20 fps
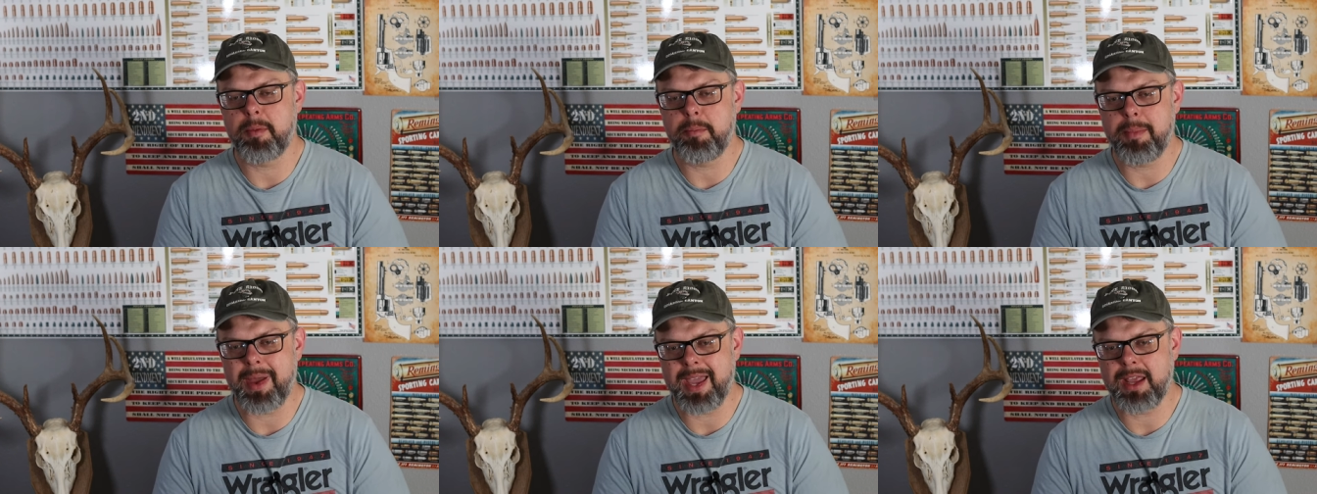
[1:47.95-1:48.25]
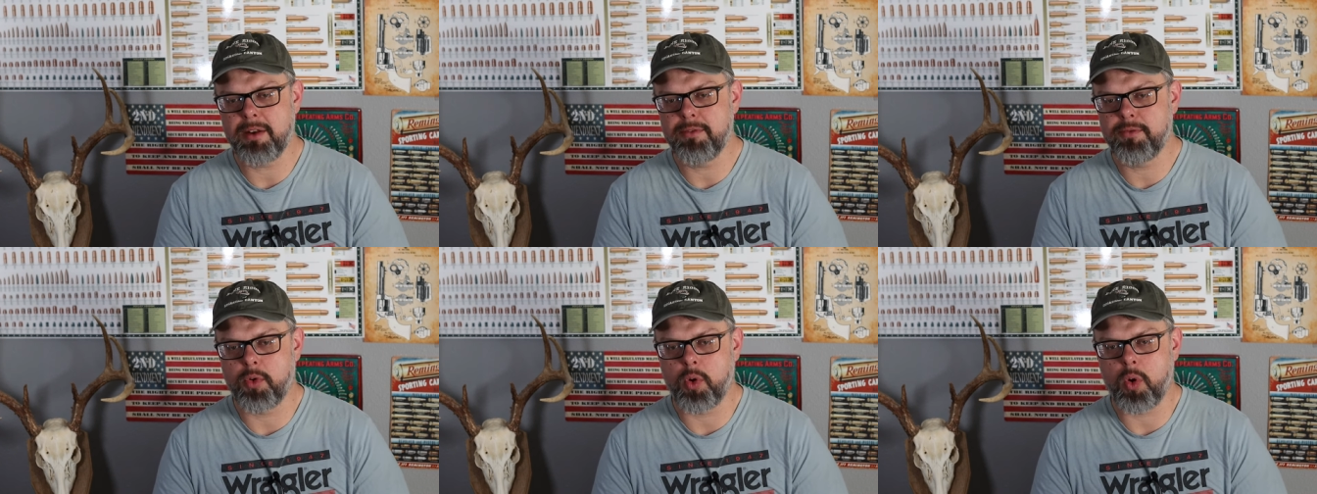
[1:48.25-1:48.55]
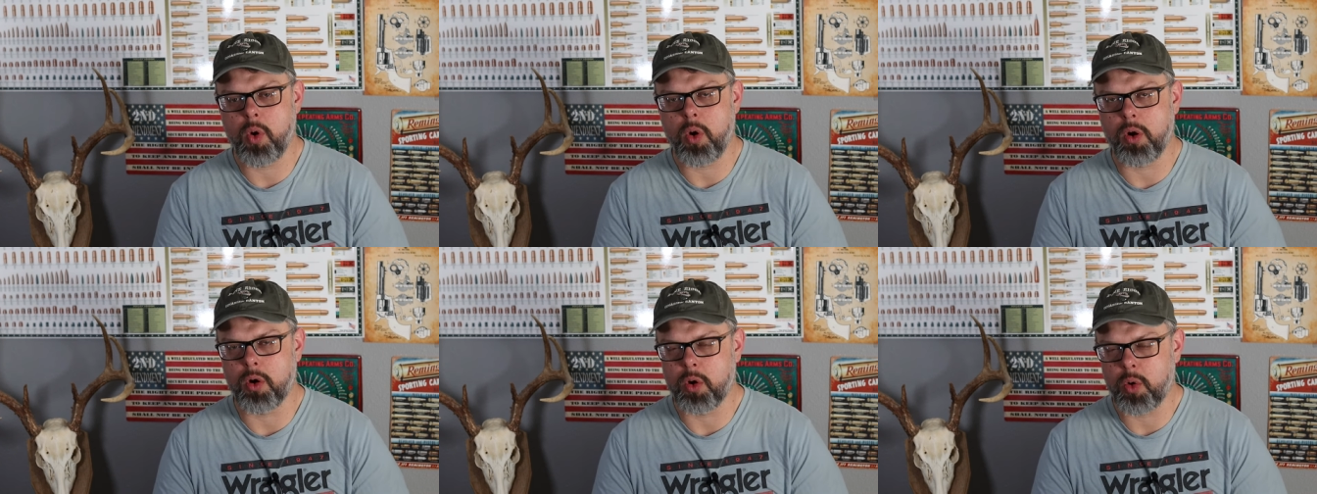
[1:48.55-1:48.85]
made
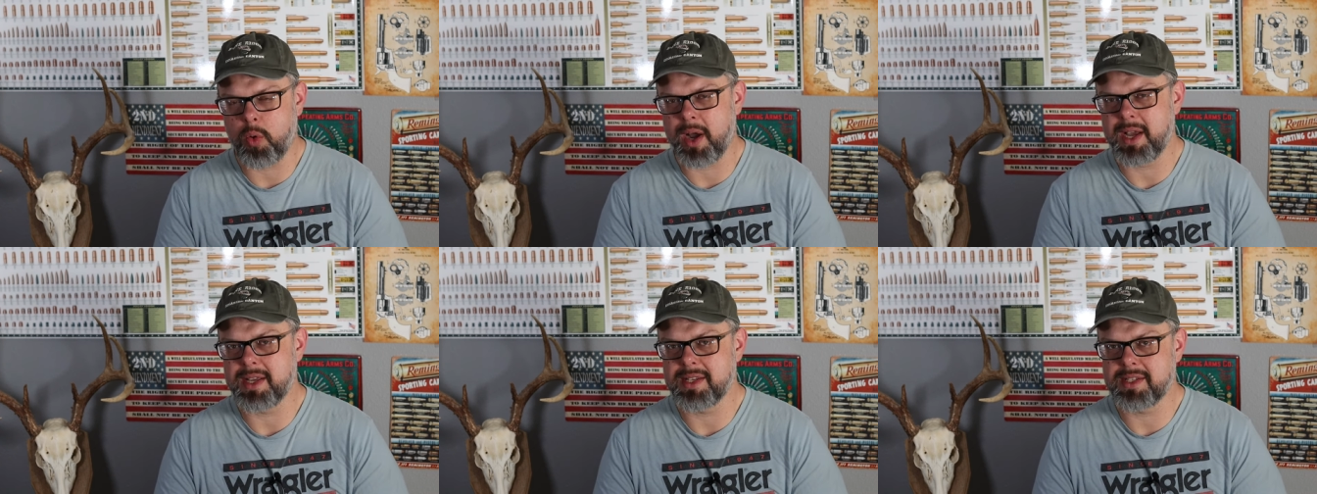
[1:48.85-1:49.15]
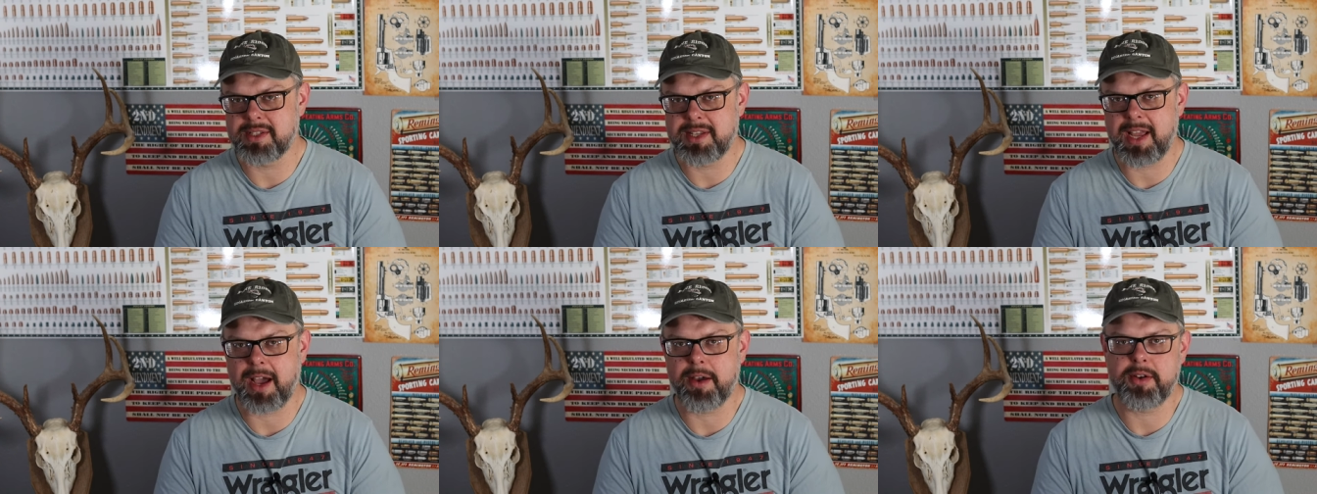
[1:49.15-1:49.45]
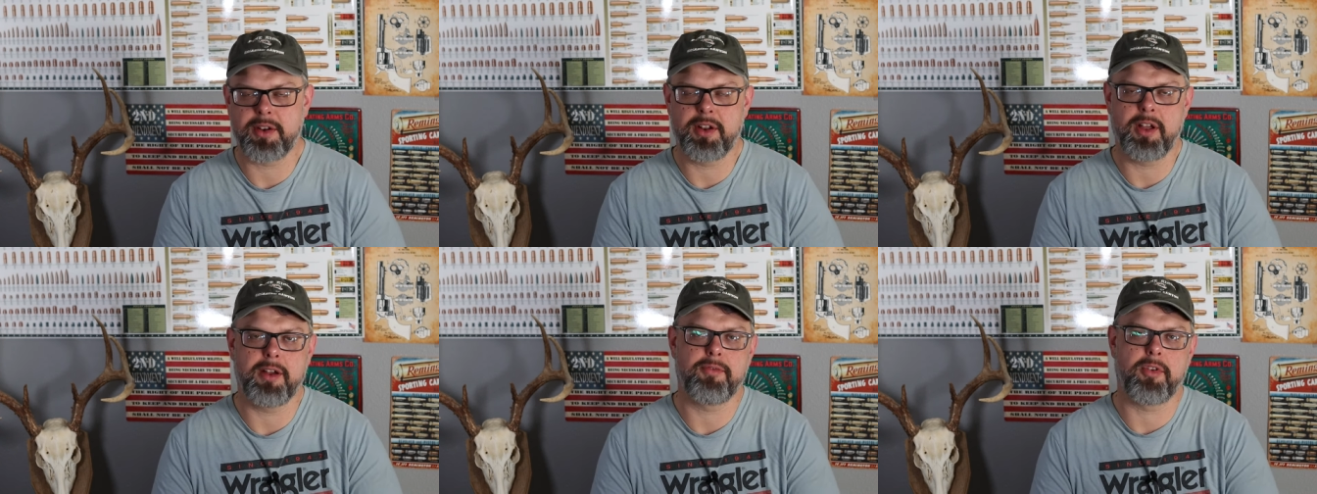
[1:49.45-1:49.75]
for or quite
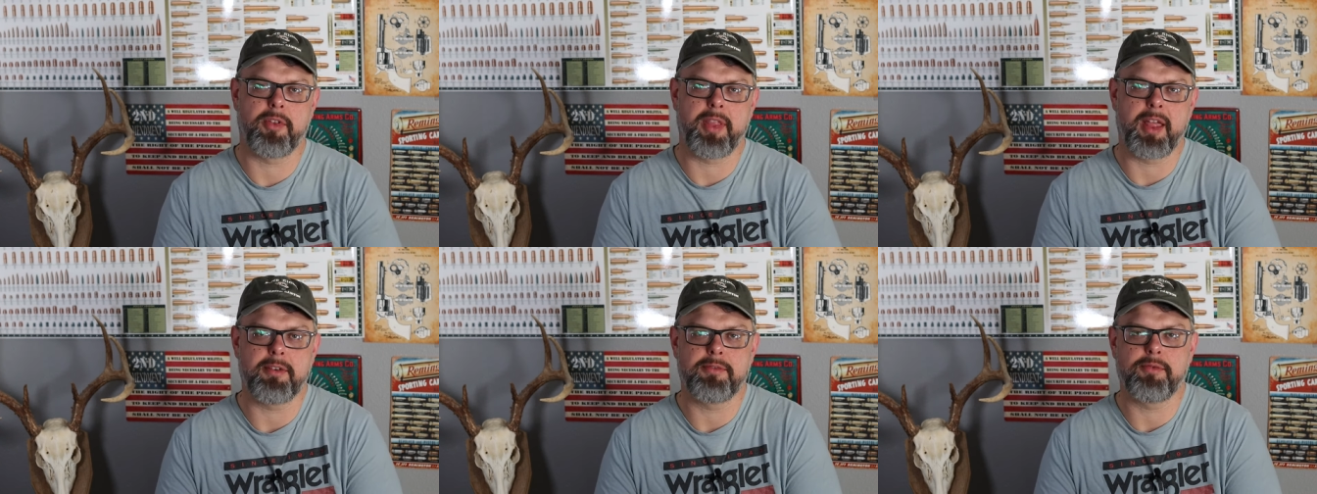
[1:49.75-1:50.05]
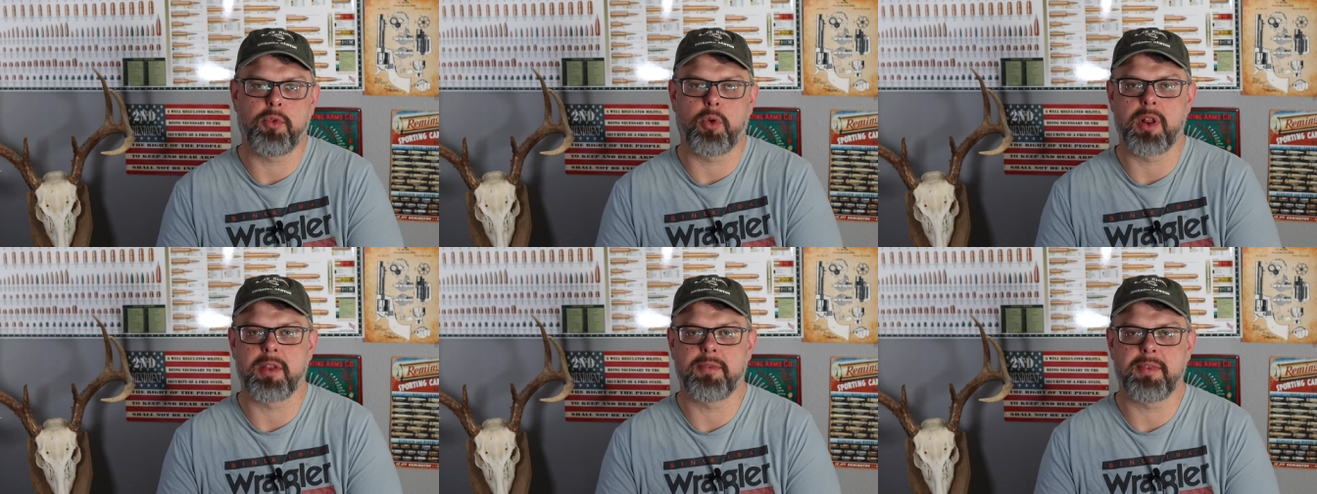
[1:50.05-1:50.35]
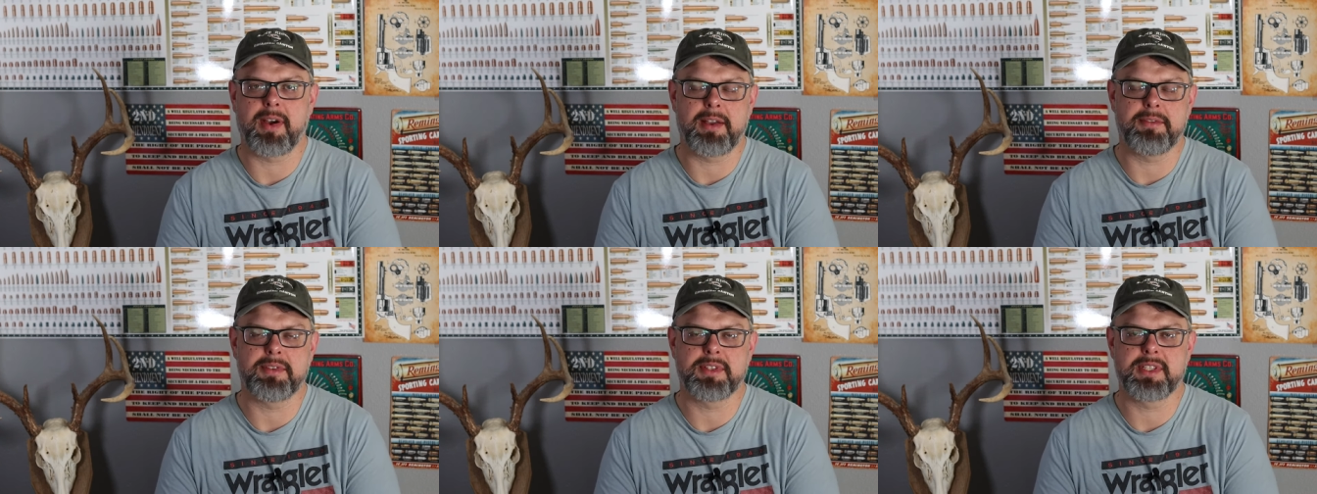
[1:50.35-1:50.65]
stout enough for that
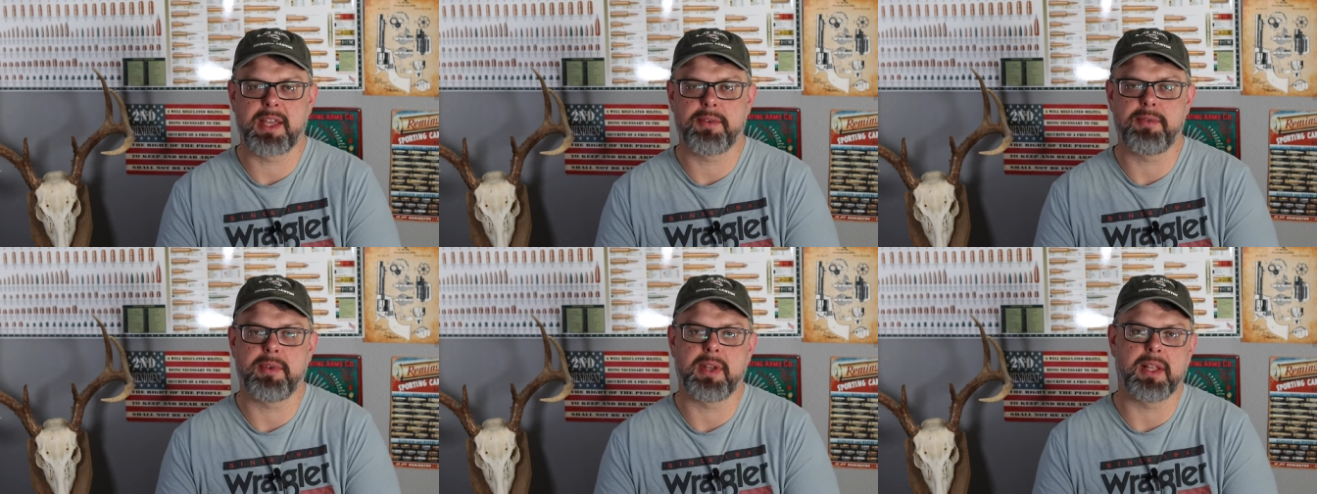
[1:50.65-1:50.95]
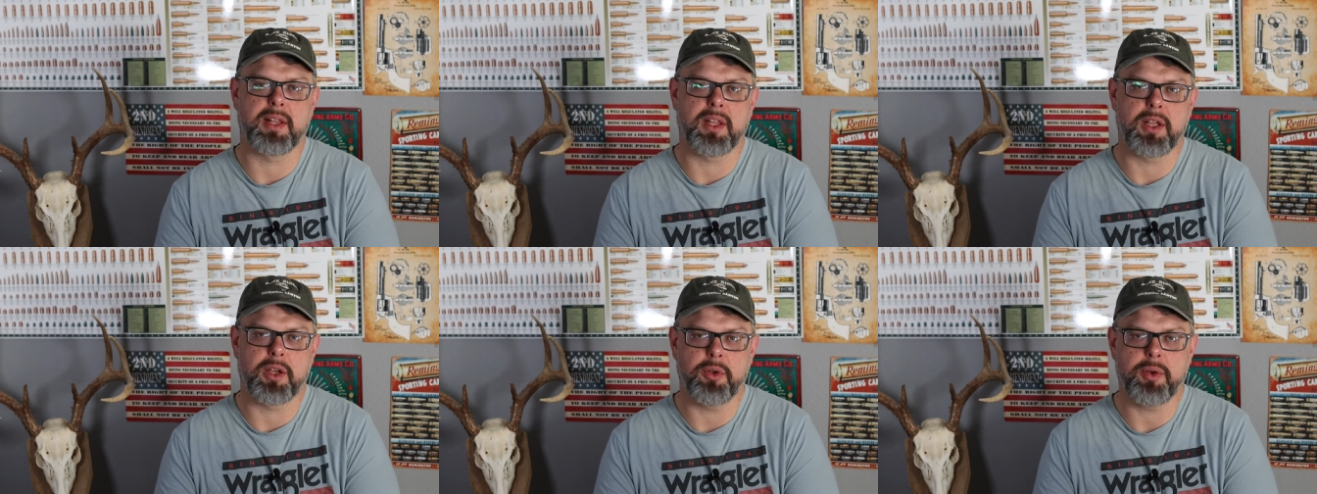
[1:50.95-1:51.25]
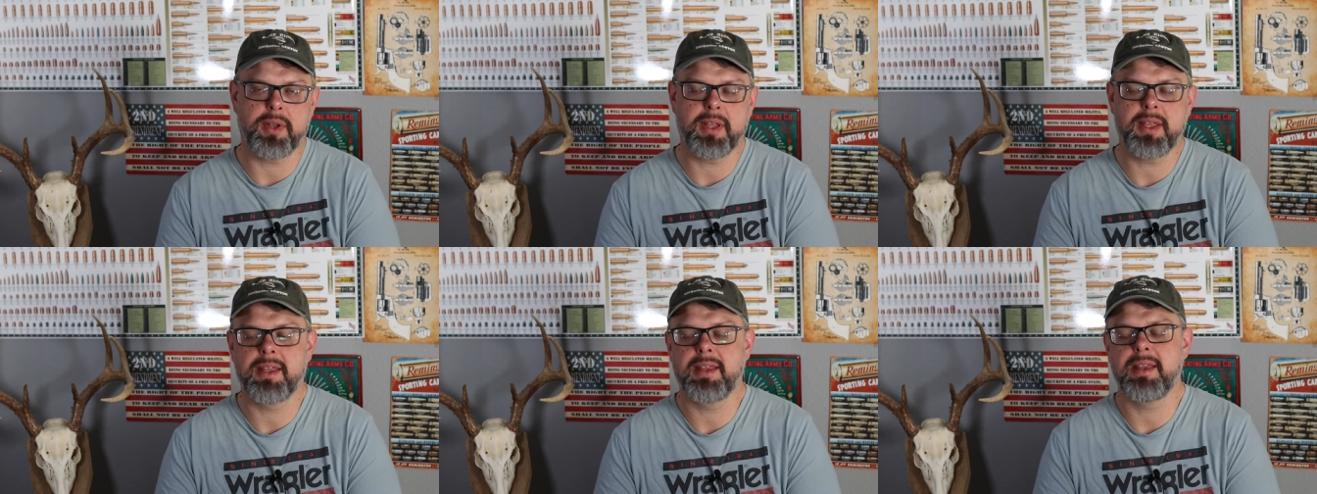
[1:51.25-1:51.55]
45-70
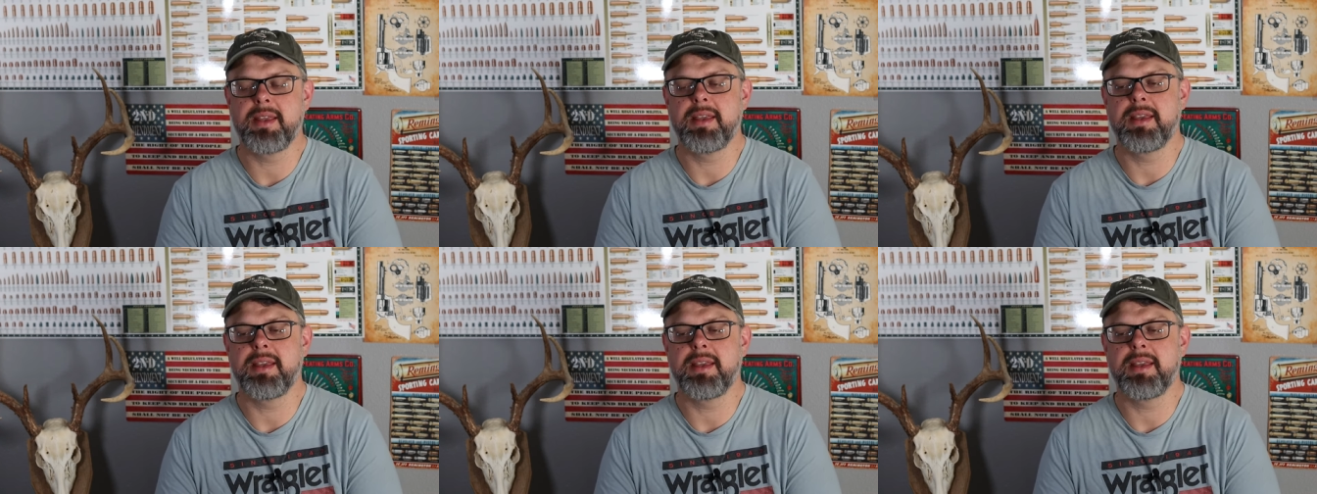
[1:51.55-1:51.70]
load.